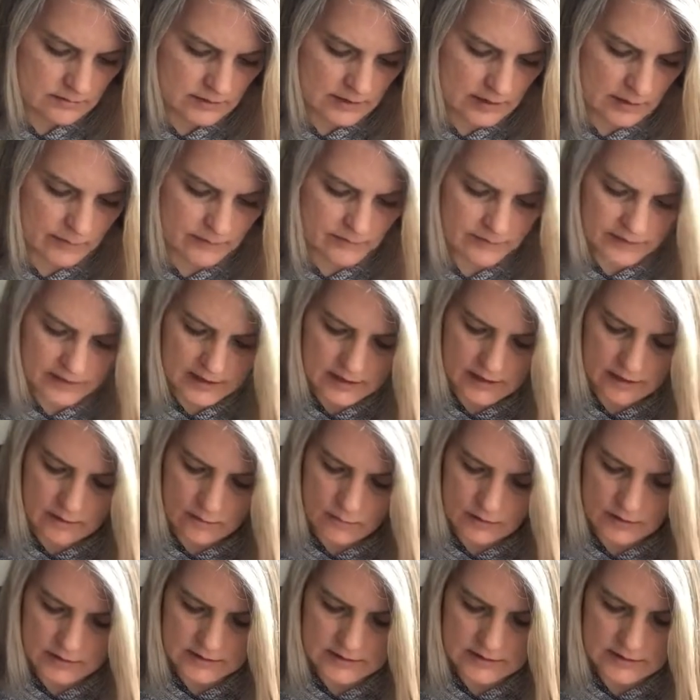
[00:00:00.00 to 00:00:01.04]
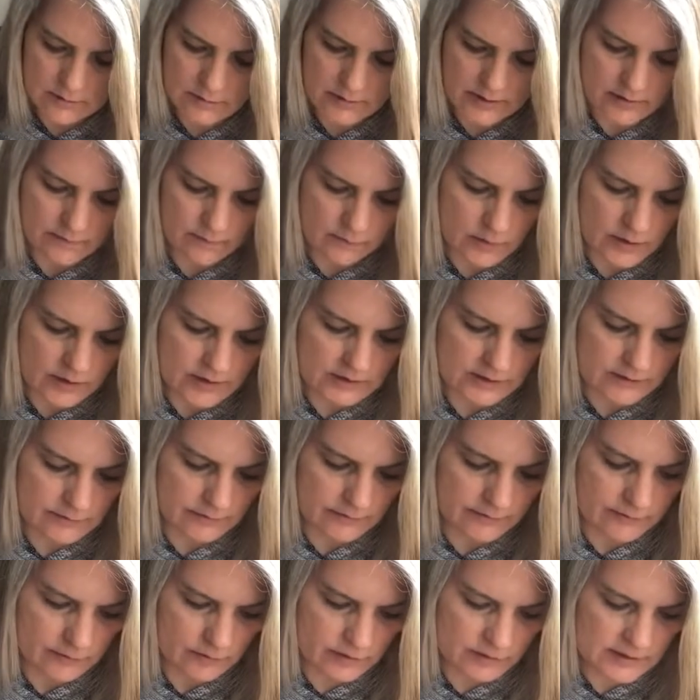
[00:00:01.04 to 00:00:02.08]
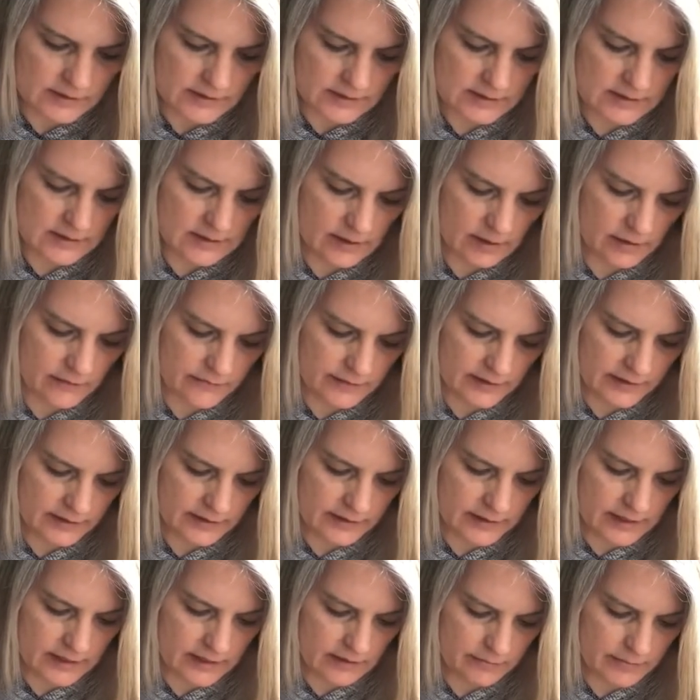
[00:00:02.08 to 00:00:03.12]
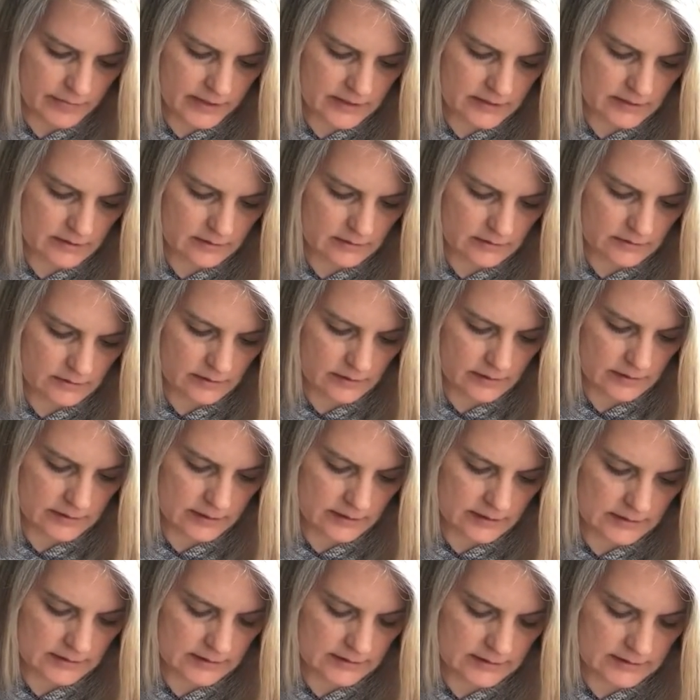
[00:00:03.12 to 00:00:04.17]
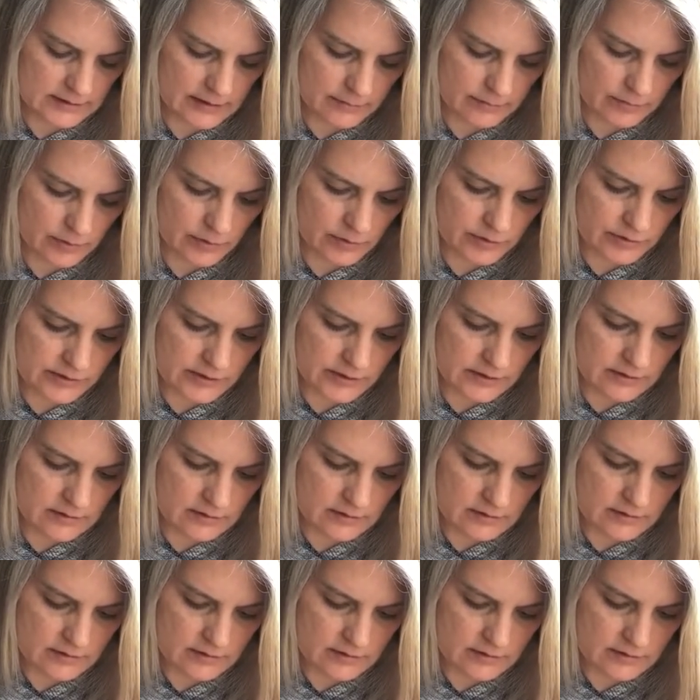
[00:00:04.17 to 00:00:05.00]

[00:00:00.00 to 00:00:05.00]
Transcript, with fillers: Now we have the King of Wands, Queen of Wands in reverse. This is clarifying the King of Pentacles, so I think it's the same person.